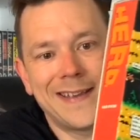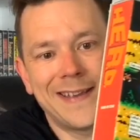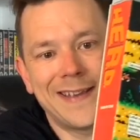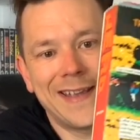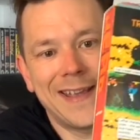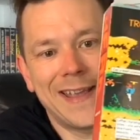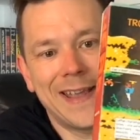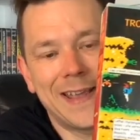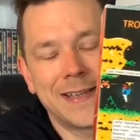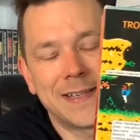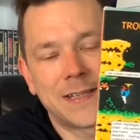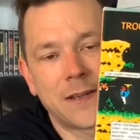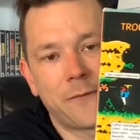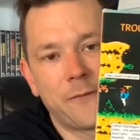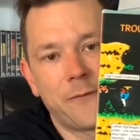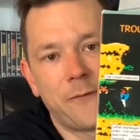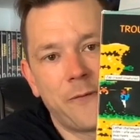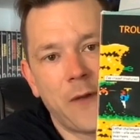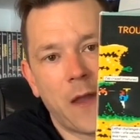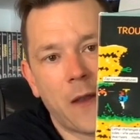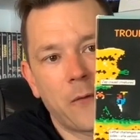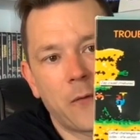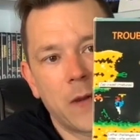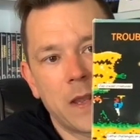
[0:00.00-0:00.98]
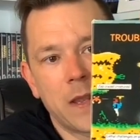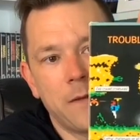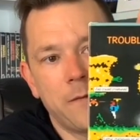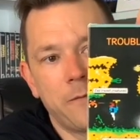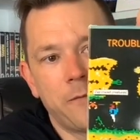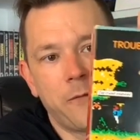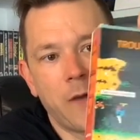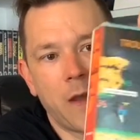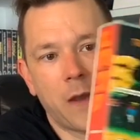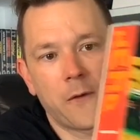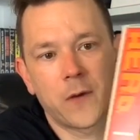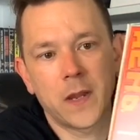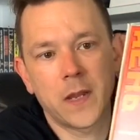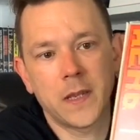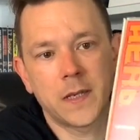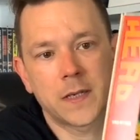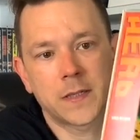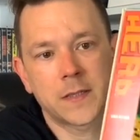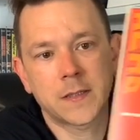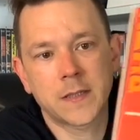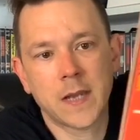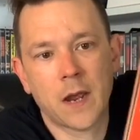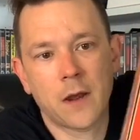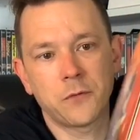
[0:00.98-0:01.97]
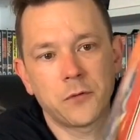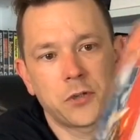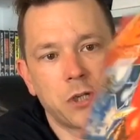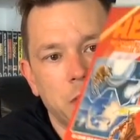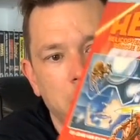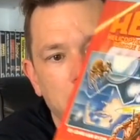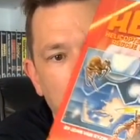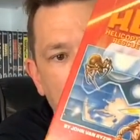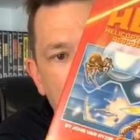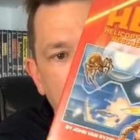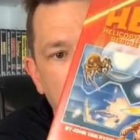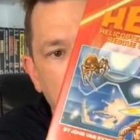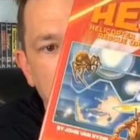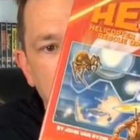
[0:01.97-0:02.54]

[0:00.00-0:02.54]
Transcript: is a very, very nostalgic game to